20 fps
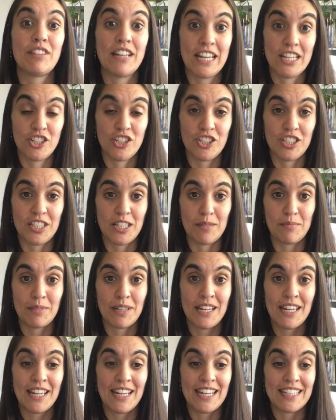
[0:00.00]
relationship.
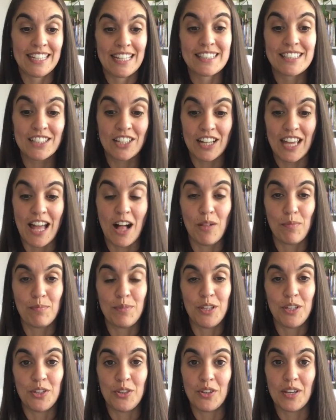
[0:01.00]
And that's going to
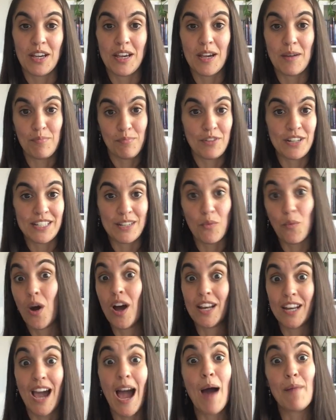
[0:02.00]
help you
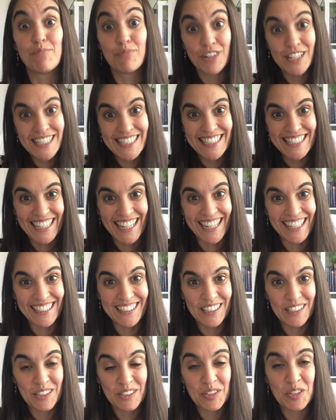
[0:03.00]

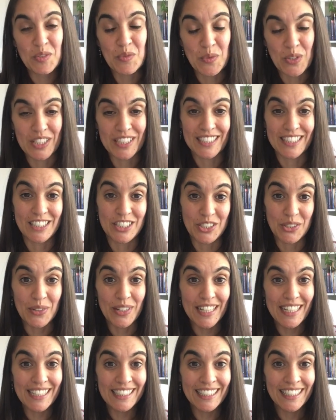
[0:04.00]
appreciate what they're
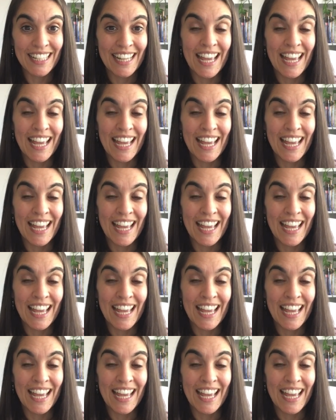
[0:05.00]
doing,